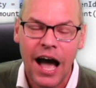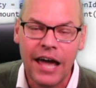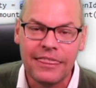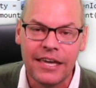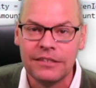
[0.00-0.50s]

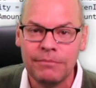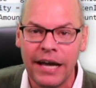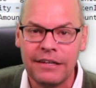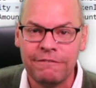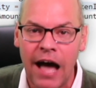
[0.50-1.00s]
I think
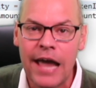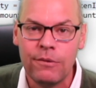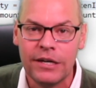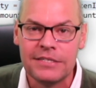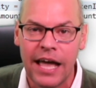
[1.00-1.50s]
my
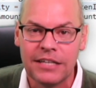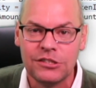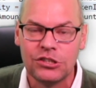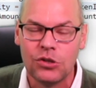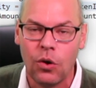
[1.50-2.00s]
divine one has
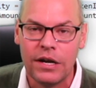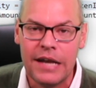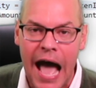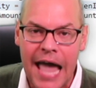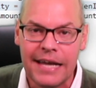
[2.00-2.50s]
actually scored
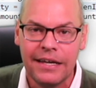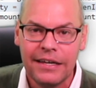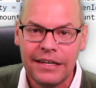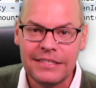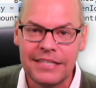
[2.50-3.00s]
9
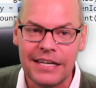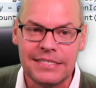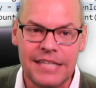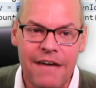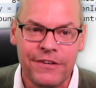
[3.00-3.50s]
instead of
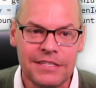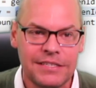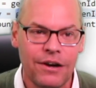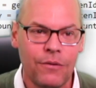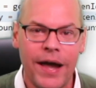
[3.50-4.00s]
7. Is
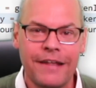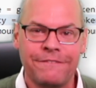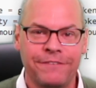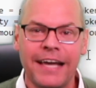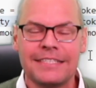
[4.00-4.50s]
there a way to
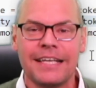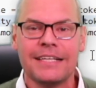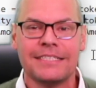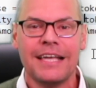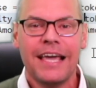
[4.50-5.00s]
fix
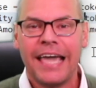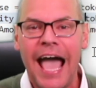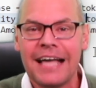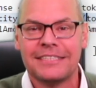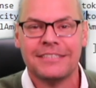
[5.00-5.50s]
this?
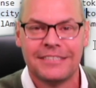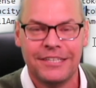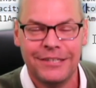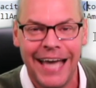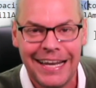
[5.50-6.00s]
Castles,
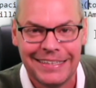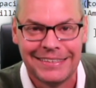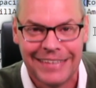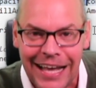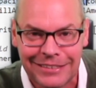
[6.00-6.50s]
can you get in
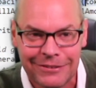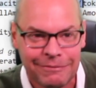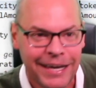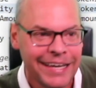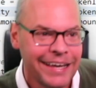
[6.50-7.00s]
touch with
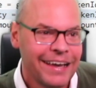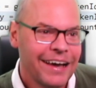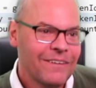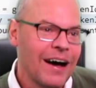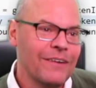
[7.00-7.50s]
me?
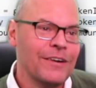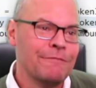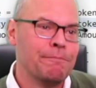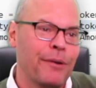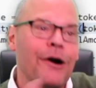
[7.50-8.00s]
Well,
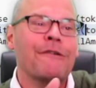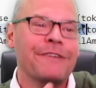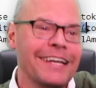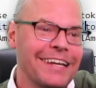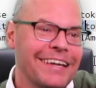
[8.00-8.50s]
we've
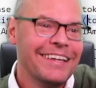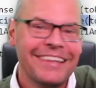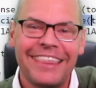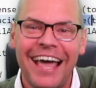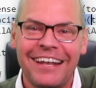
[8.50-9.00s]
proven
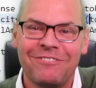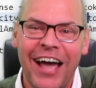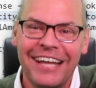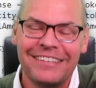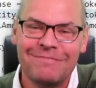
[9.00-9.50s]
that
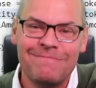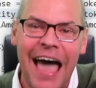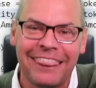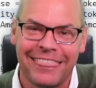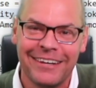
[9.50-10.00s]
my
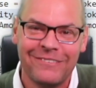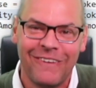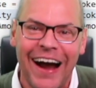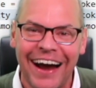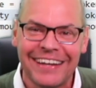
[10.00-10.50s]
method
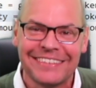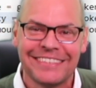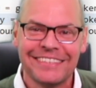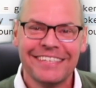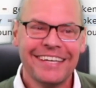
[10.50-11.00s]

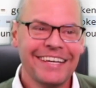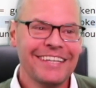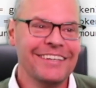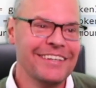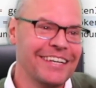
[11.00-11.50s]
works.
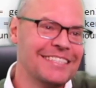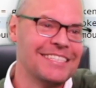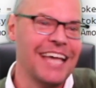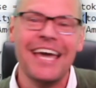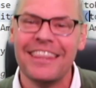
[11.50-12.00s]
You can
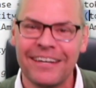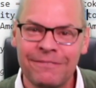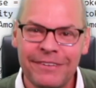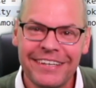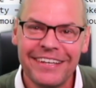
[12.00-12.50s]
see
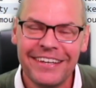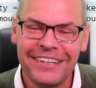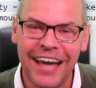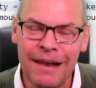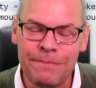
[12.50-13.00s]
them.
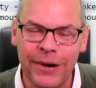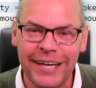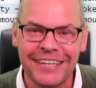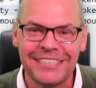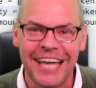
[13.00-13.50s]
You got a
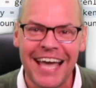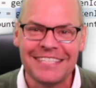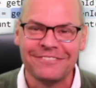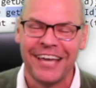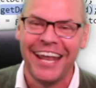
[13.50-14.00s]
pretty good
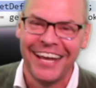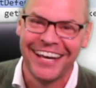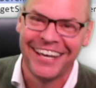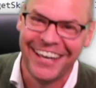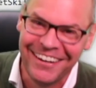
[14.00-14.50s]
chance of getting
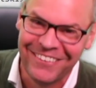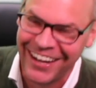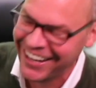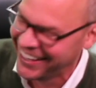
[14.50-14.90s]
a good one.